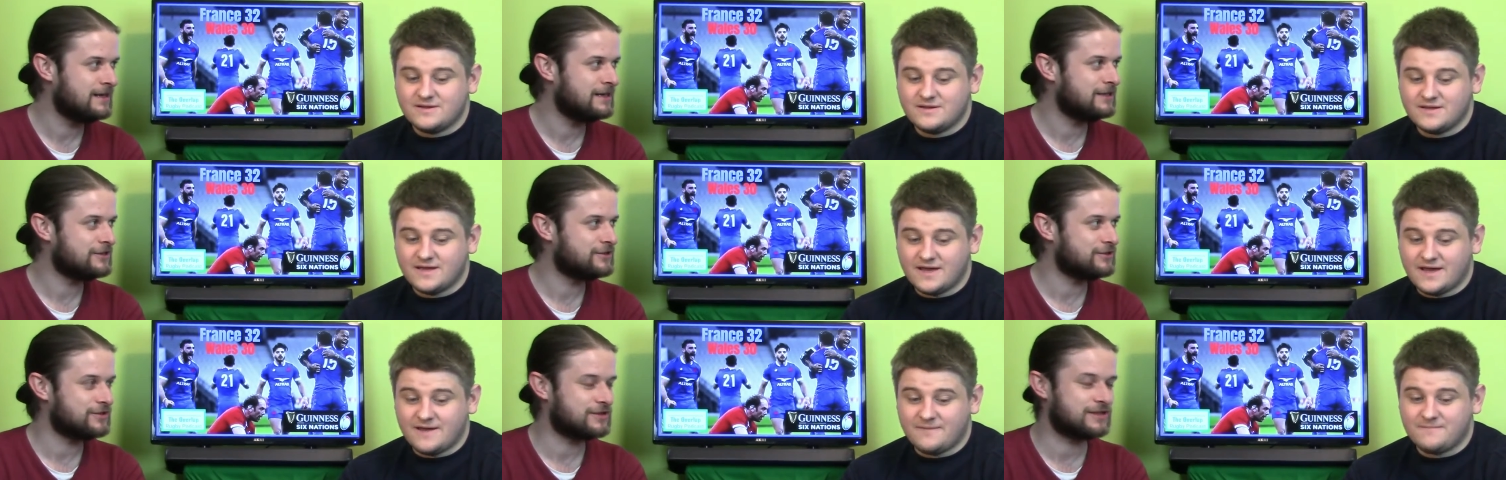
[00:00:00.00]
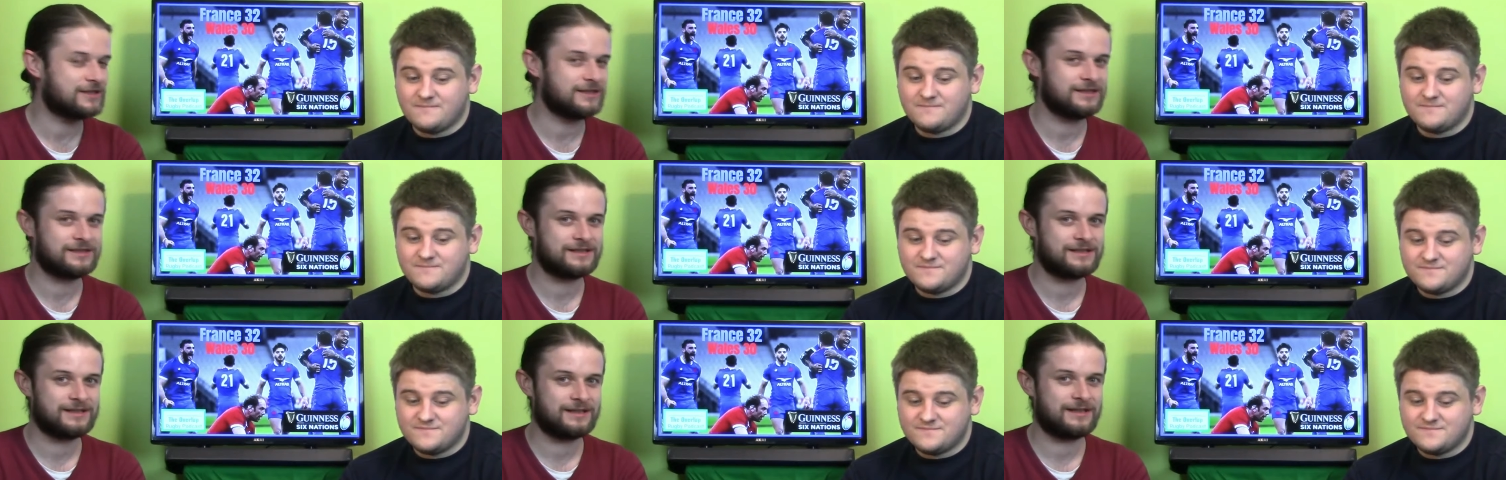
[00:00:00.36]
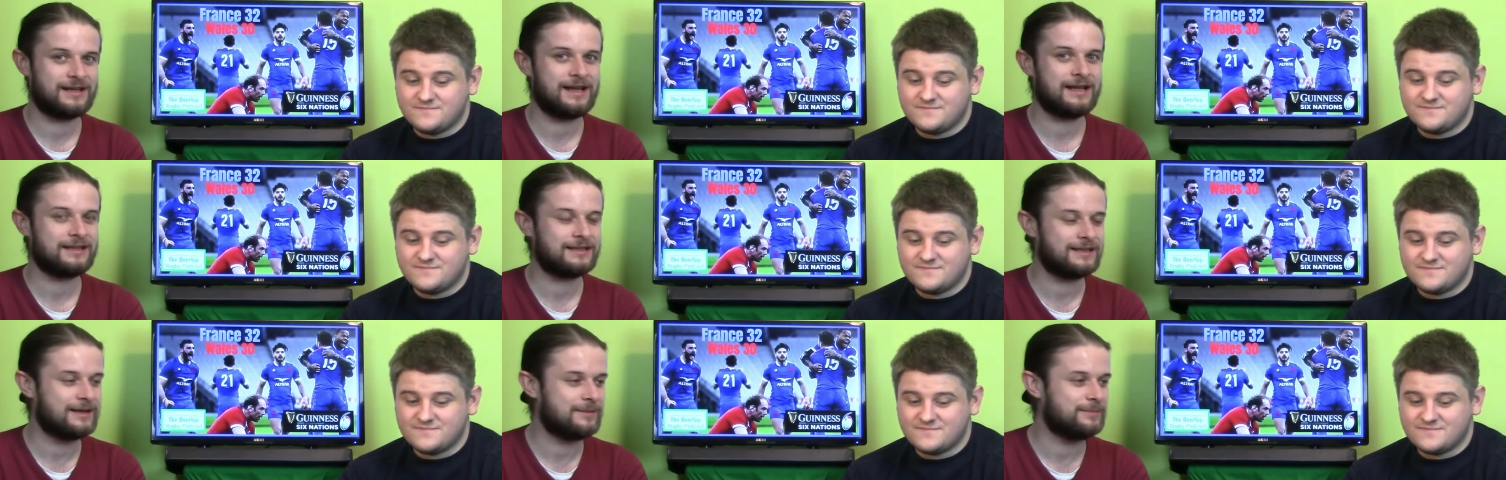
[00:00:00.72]
Speaker 1: yeah. just to, to
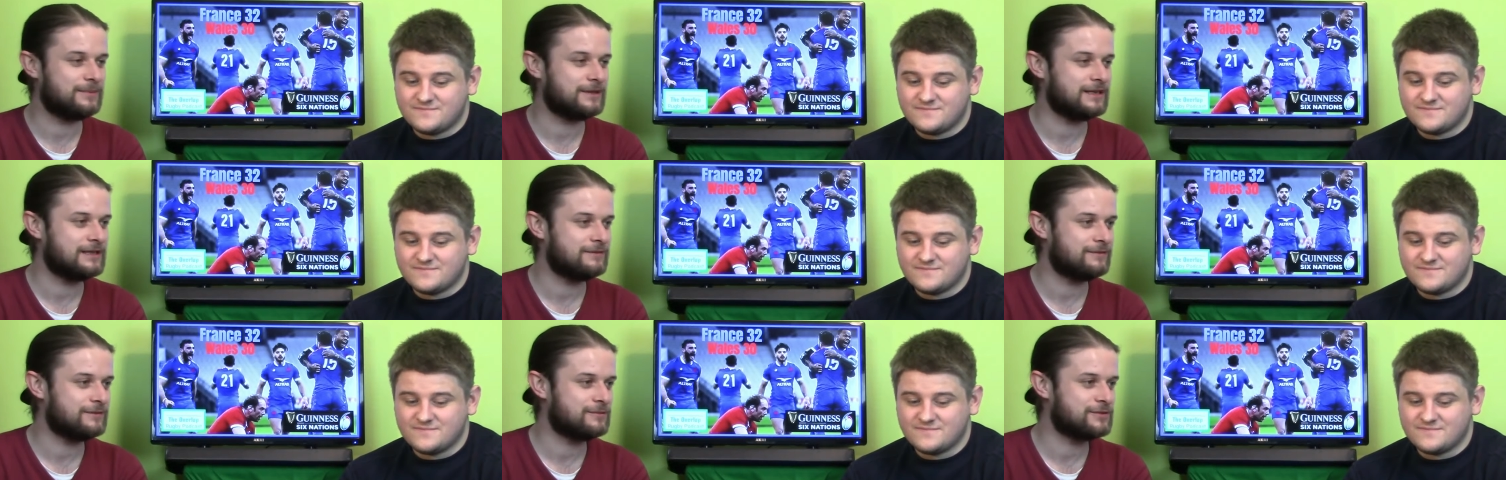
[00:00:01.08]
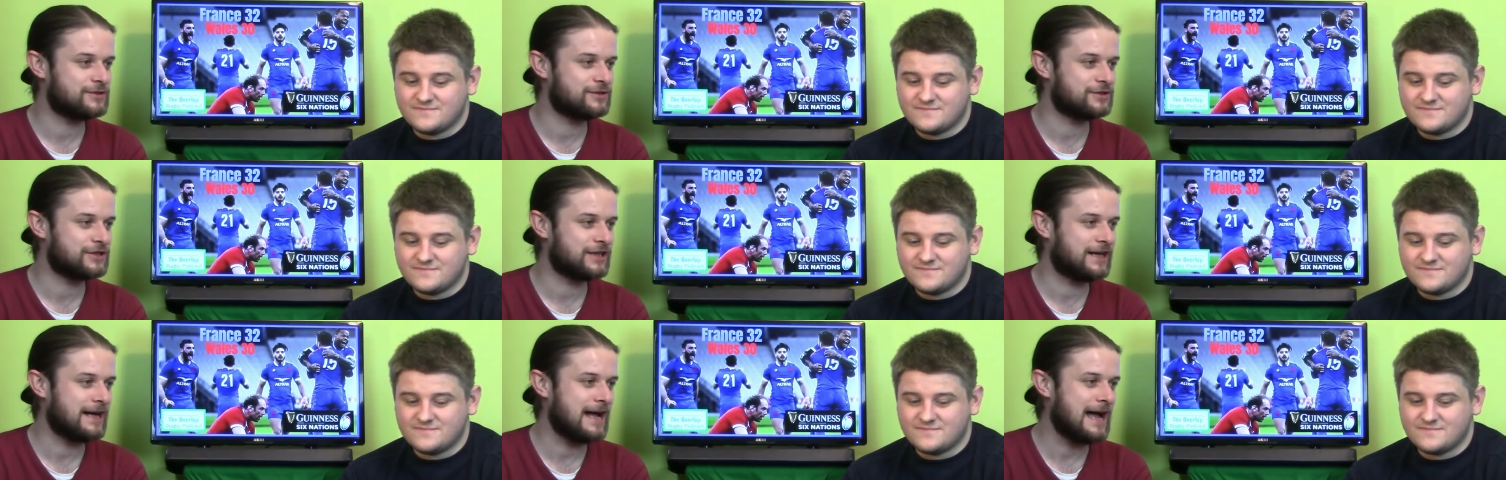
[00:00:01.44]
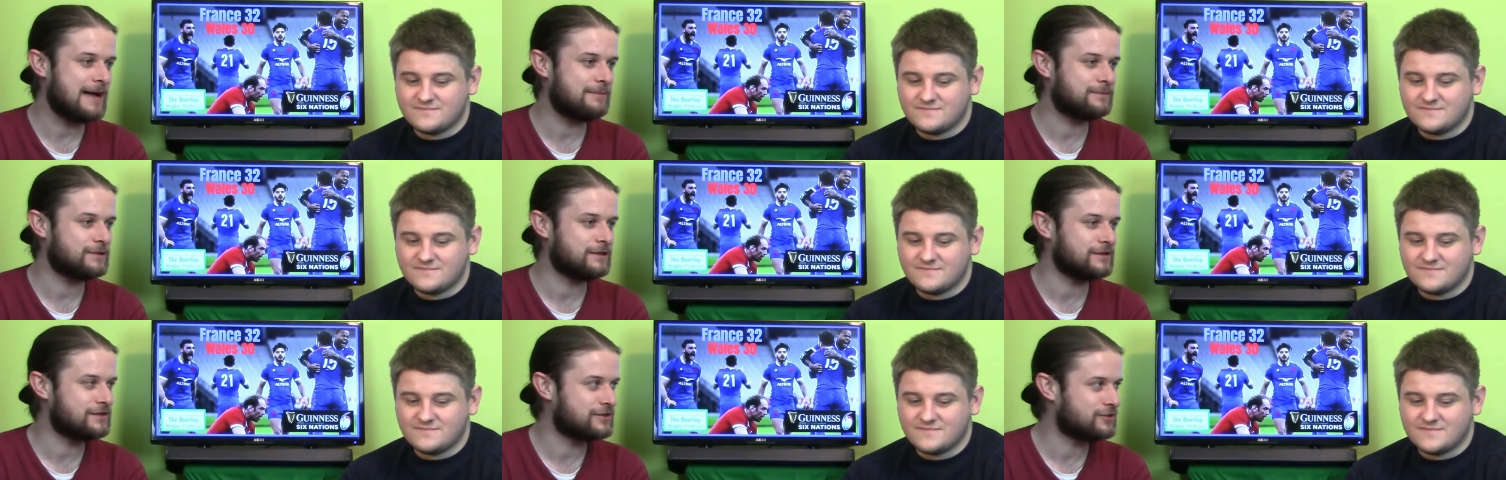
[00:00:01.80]
get that belief. It was such a
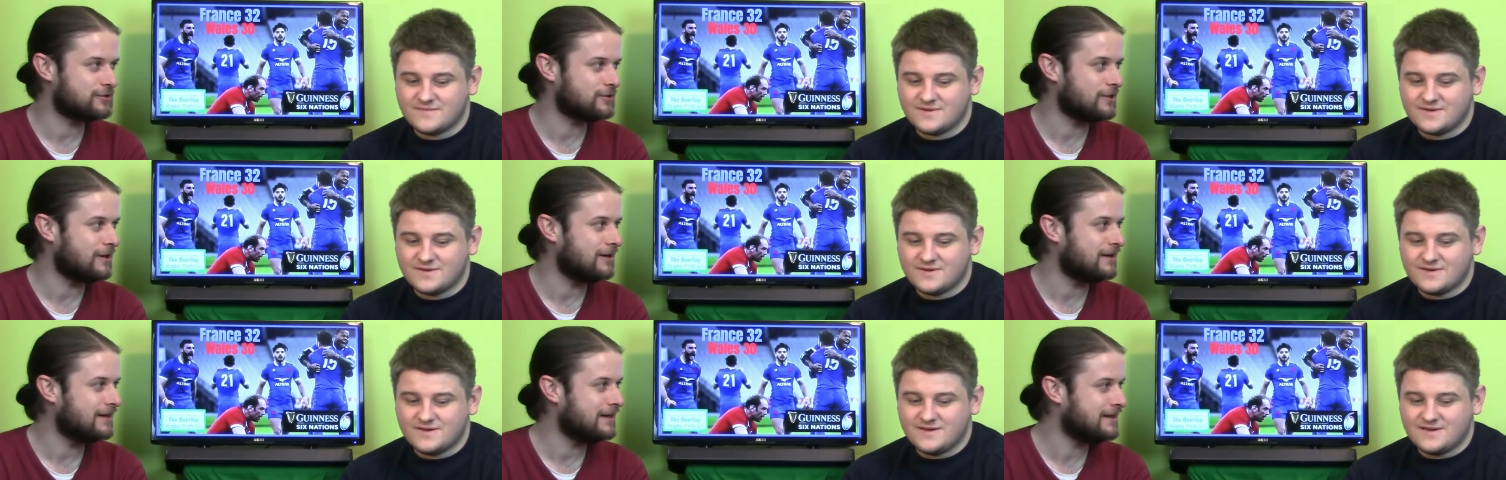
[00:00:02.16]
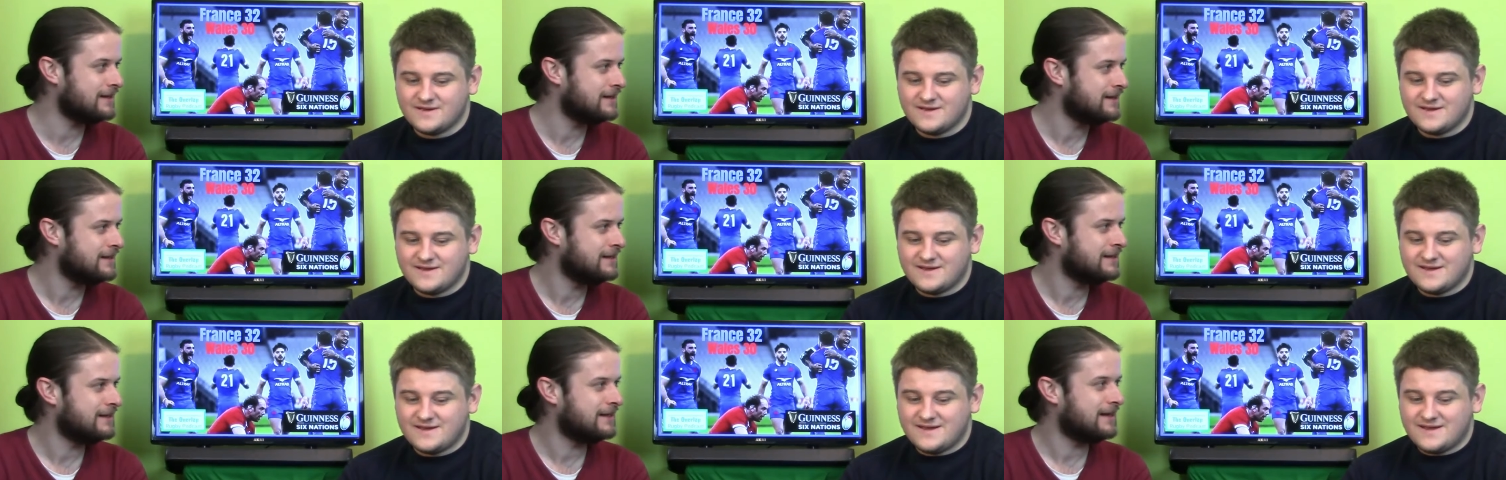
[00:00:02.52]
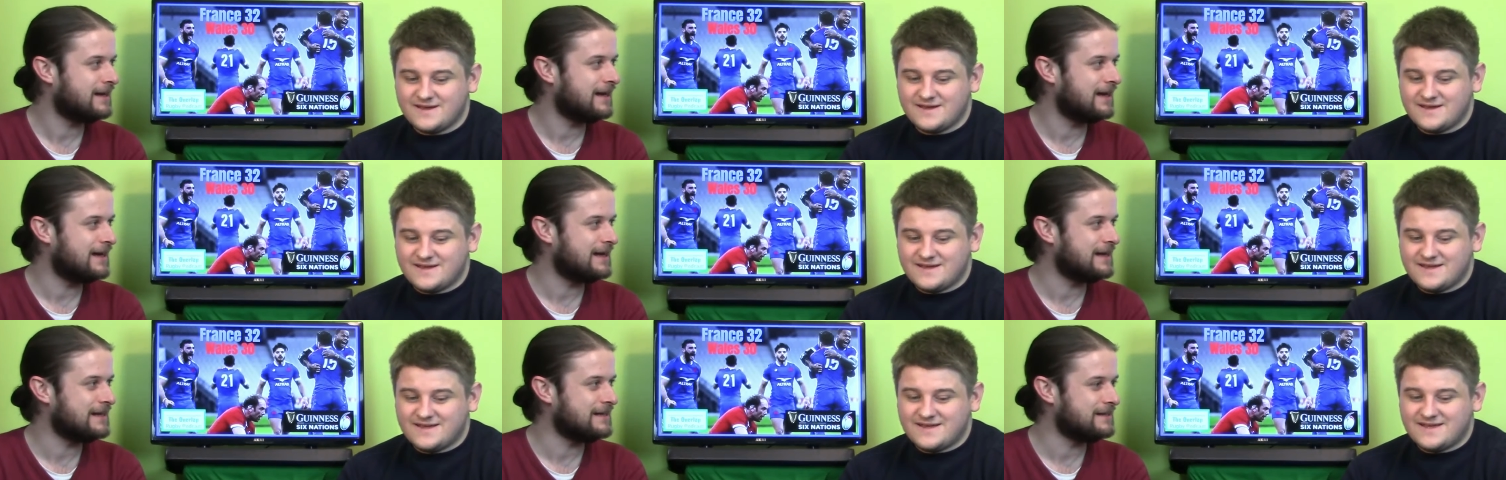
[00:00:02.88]
captain's try
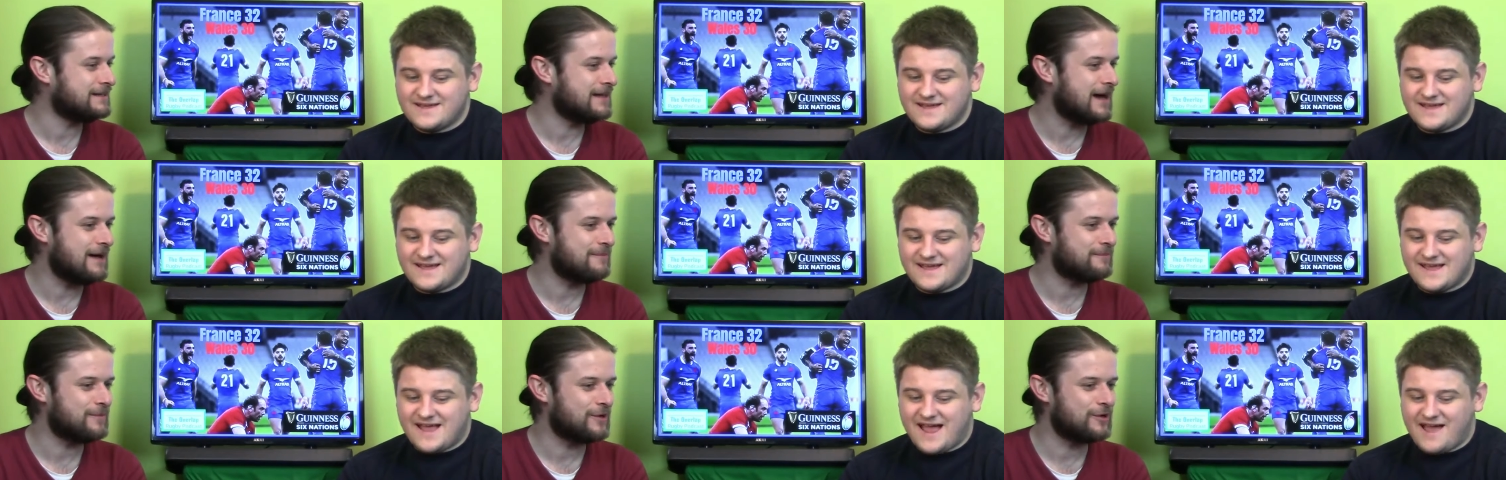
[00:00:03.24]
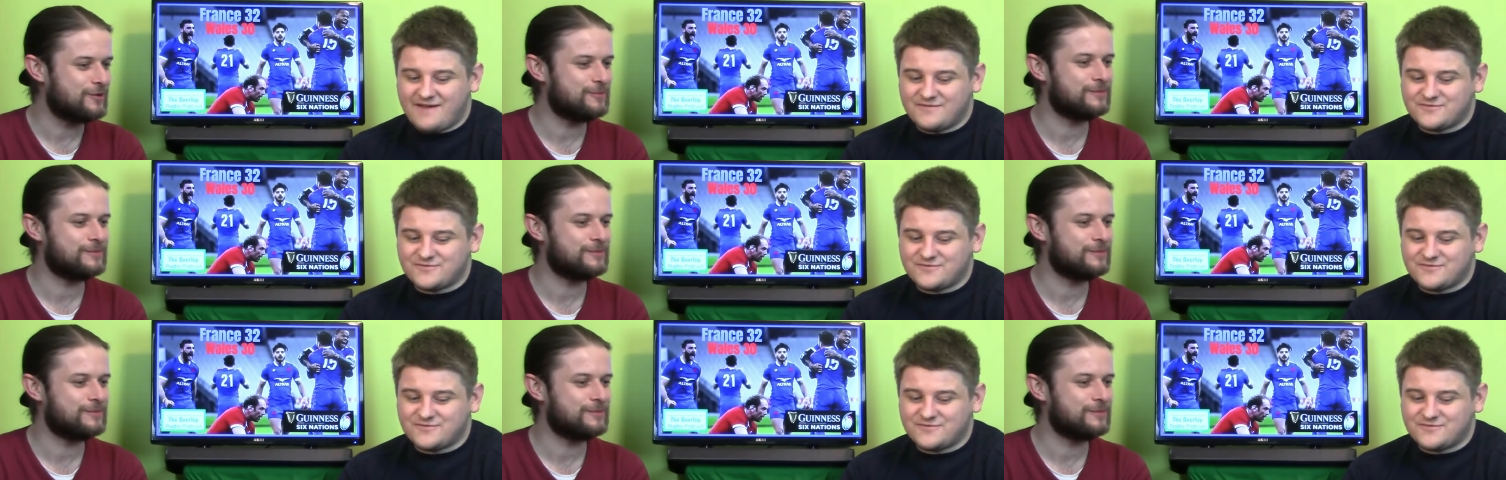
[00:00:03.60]
uh, in that moment.